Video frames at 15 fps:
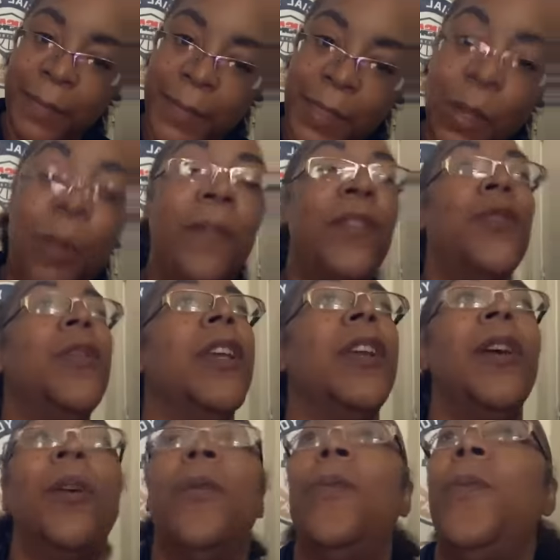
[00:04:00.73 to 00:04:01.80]
So if you can
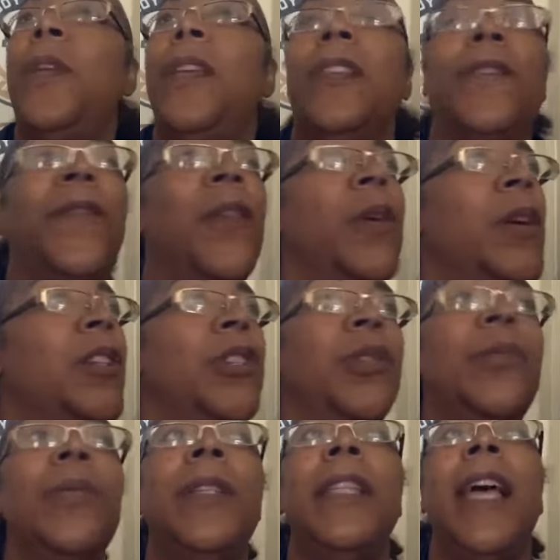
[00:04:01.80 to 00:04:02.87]
go as far as
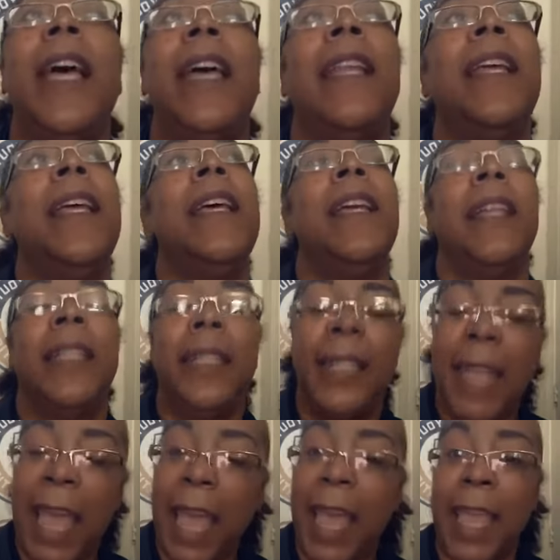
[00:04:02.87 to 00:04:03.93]
doing that,
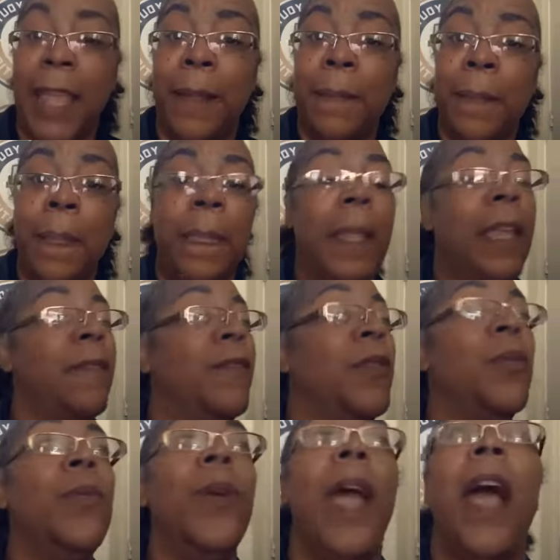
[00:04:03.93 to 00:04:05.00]
hey, if
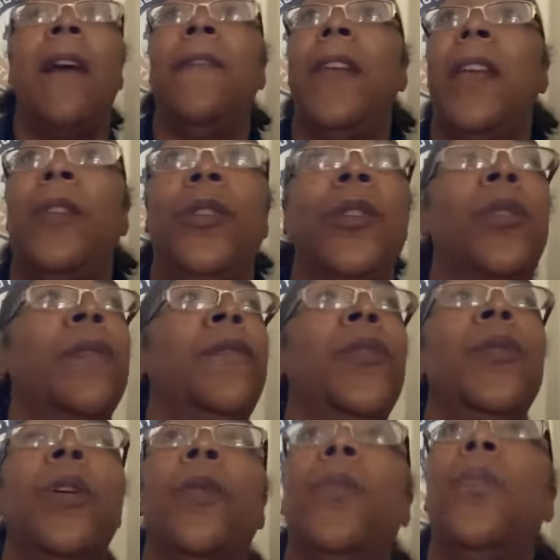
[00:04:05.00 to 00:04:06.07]
you have it, if
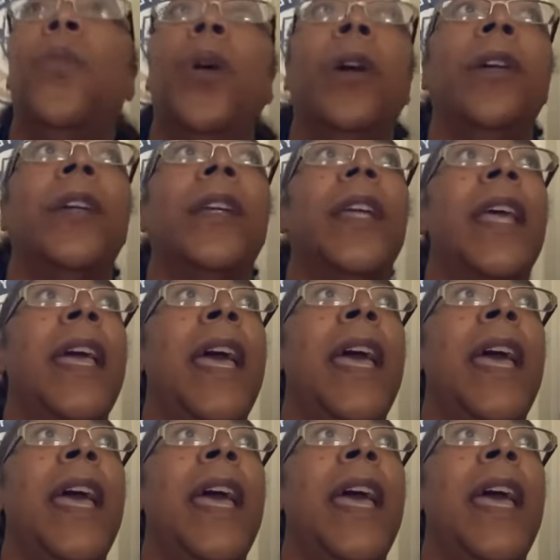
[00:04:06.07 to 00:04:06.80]
you don't work